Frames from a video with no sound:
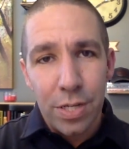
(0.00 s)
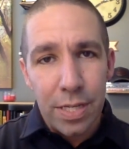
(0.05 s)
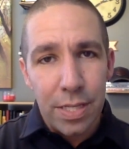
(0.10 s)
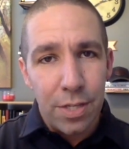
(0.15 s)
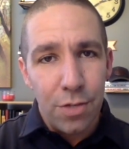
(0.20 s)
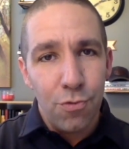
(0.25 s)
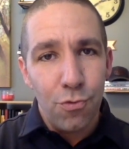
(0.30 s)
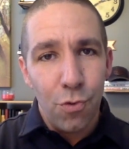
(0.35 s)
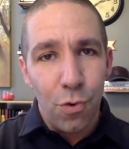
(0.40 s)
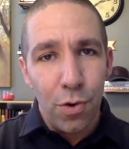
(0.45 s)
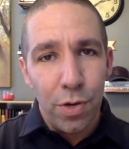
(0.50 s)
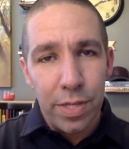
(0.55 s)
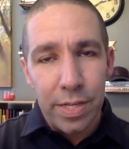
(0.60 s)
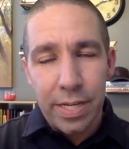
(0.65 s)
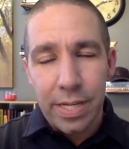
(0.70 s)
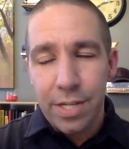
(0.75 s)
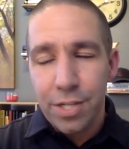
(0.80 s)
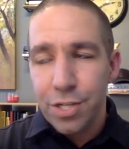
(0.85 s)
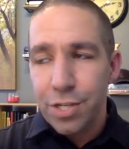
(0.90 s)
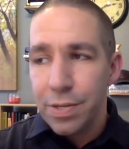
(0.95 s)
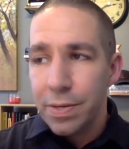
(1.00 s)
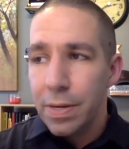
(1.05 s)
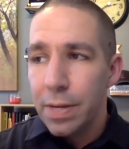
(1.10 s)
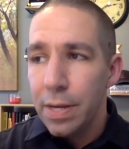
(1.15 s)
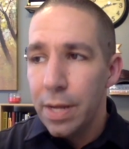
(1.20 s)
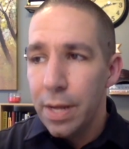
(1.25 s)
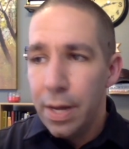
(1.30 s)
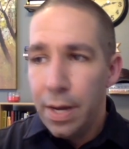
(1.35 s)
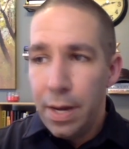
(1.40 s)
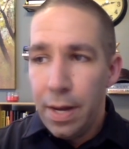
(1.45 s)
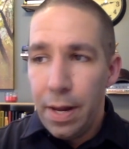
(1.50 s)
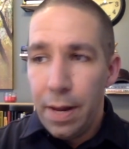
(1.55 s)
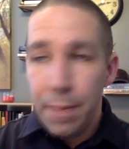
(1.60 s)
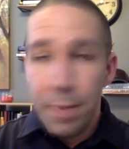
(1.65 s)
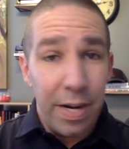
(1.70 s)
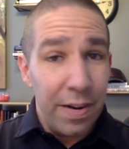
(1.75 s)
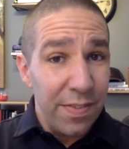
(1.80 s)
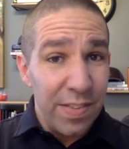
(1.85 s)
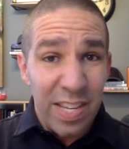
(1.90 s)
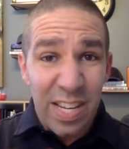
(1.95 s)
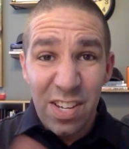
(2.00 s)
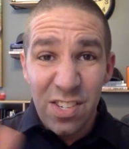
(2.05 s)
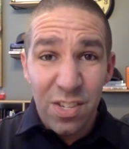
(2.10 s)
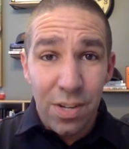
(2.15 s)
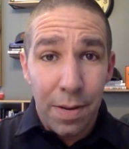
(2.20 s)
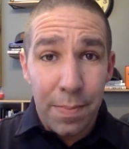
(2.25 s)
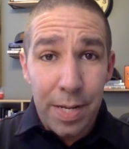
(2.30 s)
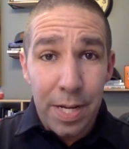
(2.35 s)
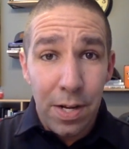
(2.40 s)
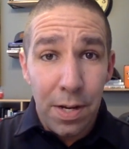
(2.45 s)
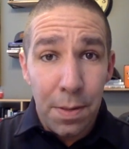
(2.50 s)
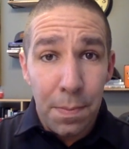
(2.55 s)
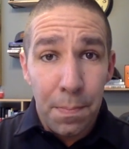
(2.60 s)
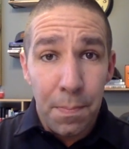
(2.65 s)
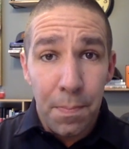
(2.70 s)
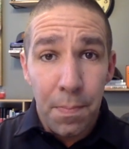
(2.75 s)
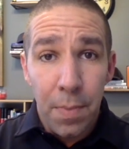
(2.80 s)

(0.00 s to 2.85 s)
in the drawer in the kitchen. But everything else is going to be gone.